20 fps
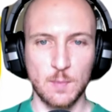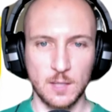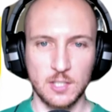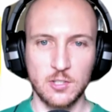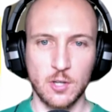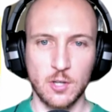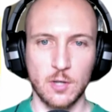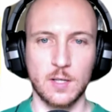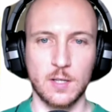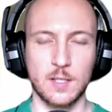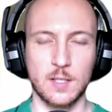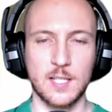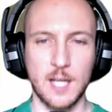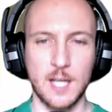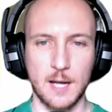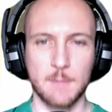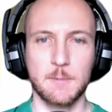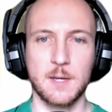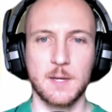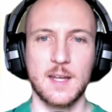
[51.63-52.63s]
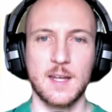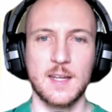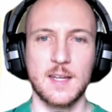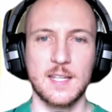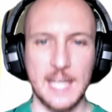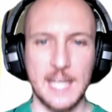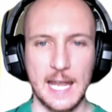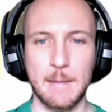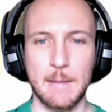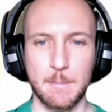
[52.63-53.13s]
McDonagh Cup
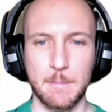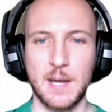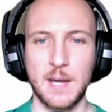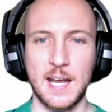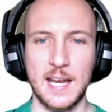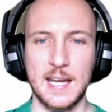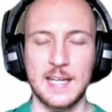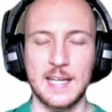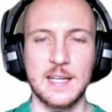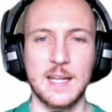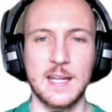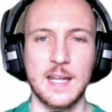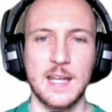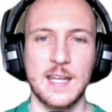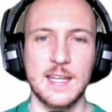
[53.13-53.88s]
campaign